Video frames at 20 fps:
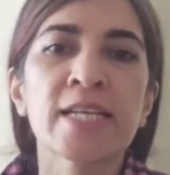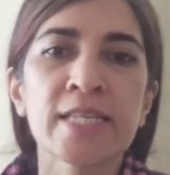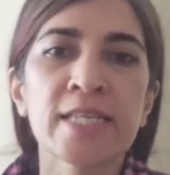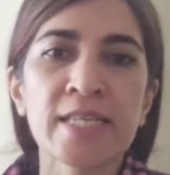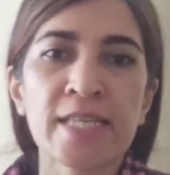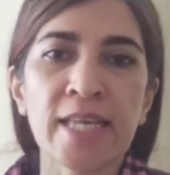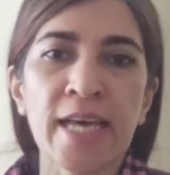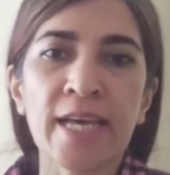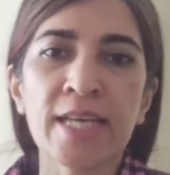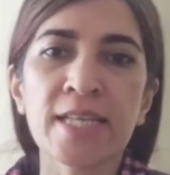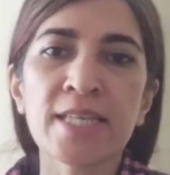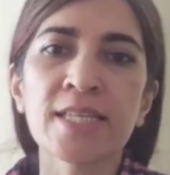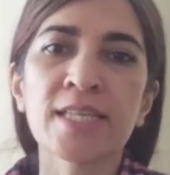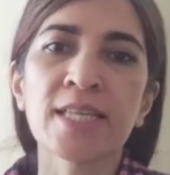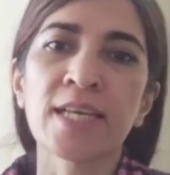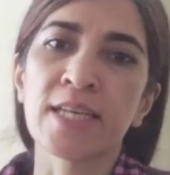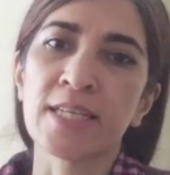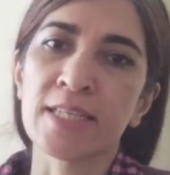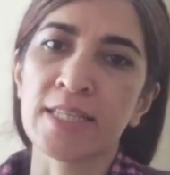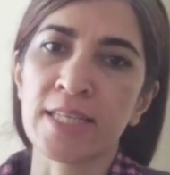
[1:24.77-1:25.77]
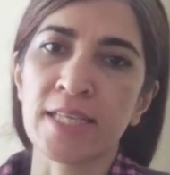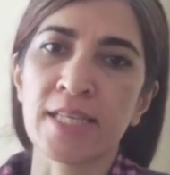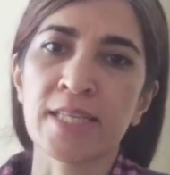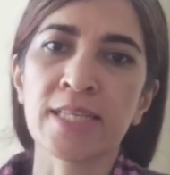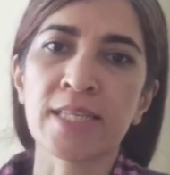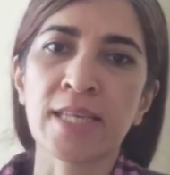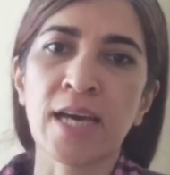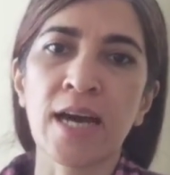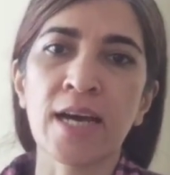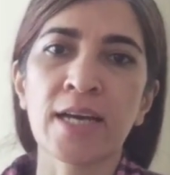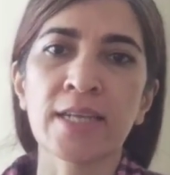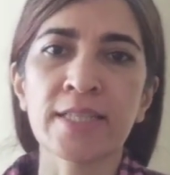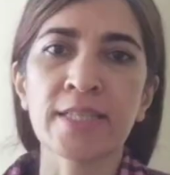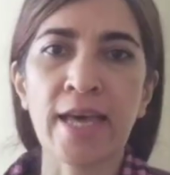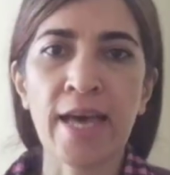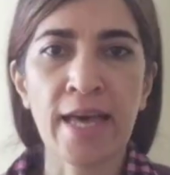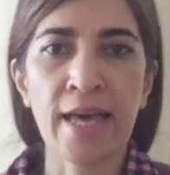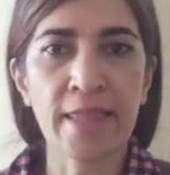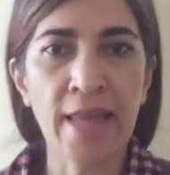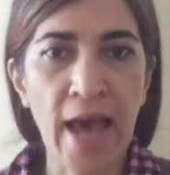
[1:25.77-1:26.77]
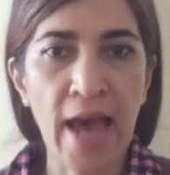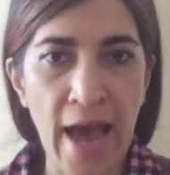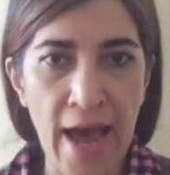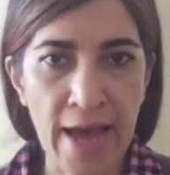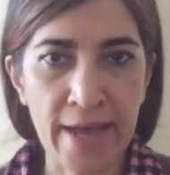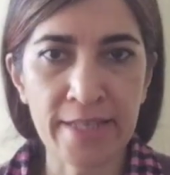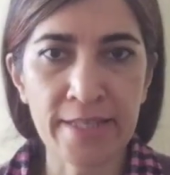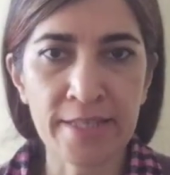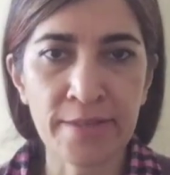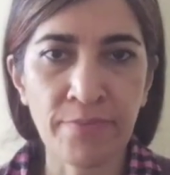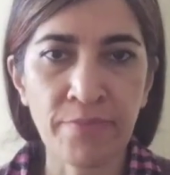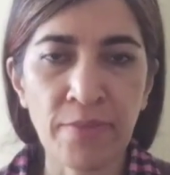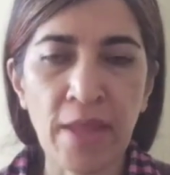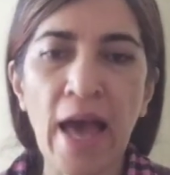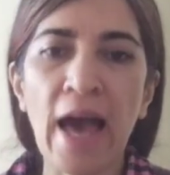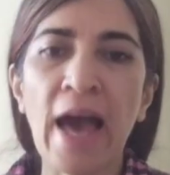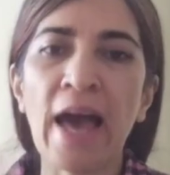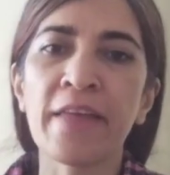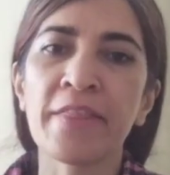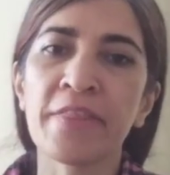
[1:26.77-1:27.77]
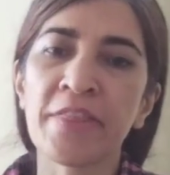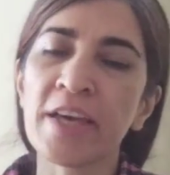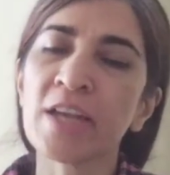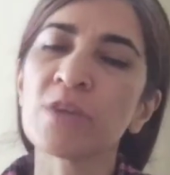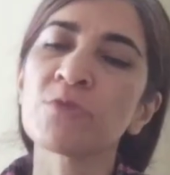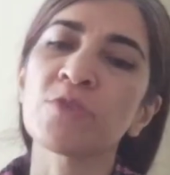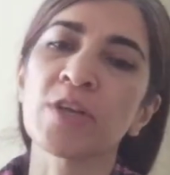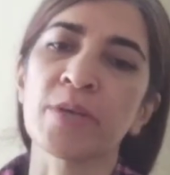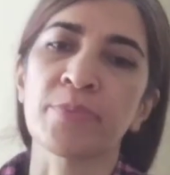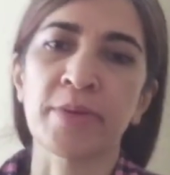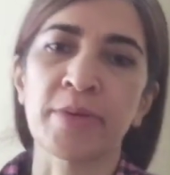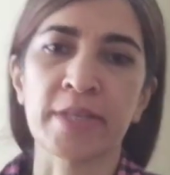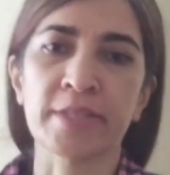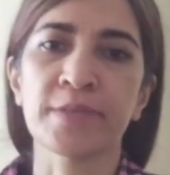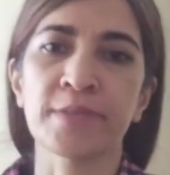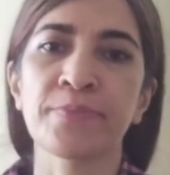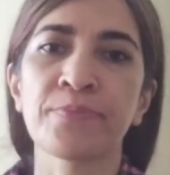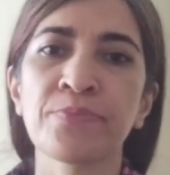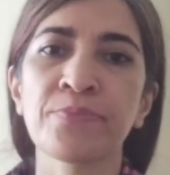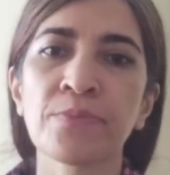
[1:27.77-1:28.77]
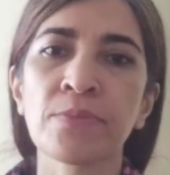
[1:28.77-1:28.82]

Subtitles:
Sense, decide, and act, and then repeat.